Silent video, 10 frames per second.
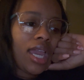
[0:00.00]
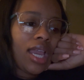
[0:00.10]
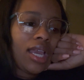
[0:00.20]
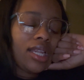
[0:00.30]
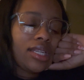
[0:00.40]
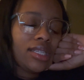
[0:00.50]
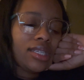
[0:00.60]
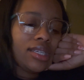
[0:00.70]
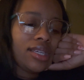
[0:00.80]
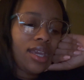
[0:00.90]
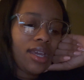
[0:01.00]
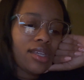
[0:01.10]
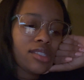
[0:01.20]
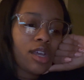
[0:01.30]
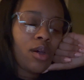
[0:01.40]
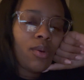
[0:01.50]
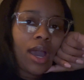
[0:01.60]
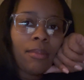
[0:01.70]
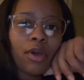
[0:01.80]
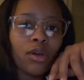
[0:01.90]
And yeah, so
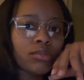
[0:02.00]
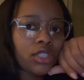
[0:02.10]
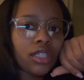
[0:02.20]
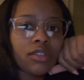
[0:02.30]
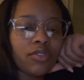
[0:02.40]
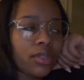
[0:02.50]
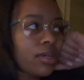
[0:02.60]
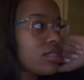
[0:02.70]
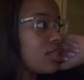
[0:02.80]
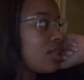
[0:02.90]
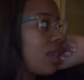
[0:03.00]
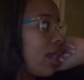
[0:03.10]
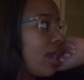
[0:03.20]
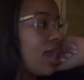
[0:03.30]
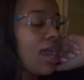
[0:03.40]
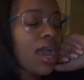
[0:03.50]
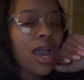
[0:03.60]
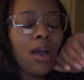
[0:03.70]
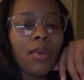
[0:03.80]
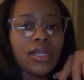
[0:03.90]
I'm home chilling for the rest of the night.
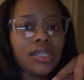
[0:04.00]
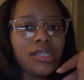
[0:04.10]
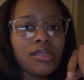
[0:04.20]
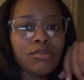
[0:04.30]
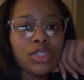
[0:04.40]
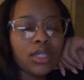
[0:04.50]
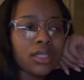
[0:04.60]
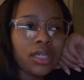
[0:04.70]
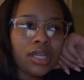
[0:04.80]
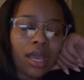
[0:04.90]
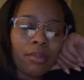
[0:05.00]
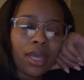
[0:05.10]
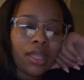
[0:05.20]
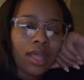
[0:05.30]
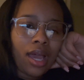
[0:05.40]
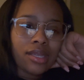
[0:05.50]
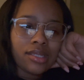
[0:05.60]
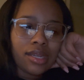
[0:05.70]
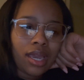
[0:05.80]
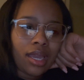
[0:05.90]
About to eat some chili I made
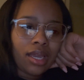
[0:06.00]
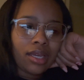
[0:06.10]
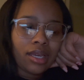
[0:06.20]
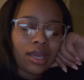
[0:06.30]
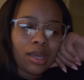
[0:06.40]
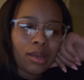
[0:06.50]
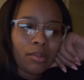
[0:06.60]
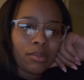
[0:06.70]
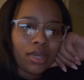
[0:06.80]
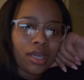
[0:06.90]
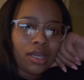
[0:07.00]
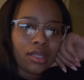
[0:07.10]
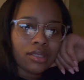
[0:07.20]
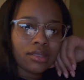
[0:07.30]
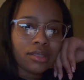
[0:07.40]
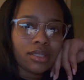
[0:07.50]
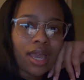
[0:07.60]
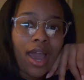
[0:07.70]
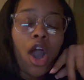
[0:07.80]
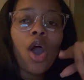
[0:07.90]
last night. And
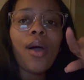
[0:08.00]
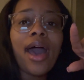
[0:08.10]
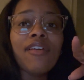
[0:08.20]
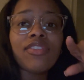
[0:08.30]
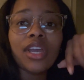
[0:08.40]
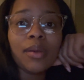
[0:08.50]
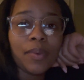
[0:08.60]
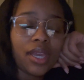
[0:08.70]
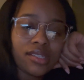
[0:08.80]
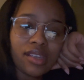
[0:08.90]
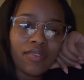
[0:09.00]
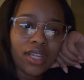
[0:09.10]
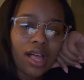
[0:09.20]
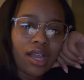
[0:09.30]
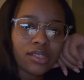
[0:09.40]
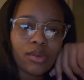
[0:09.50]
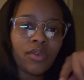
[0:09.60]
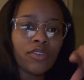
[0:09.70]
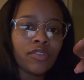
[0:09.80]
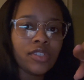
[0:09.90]
oh, I have therapy at 7 o'clock. So
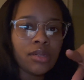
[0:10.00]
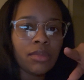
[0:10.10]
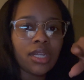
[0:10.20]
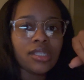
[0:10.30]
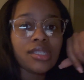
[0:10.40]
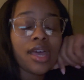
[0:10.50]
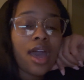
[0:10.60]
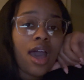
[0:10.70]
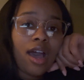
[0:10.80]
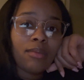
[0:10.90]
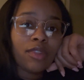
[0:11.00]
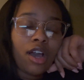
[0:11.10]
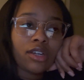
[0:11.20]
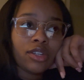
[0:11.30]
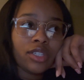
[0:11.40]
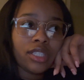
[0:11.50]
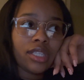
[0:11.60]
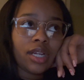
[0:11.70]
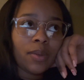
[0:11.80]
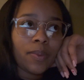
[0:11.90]
in 15 minutes, I'm logging on to
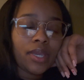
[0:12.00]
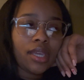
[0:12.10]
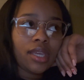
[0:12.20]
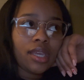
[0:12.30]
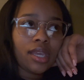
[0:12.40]
therapy.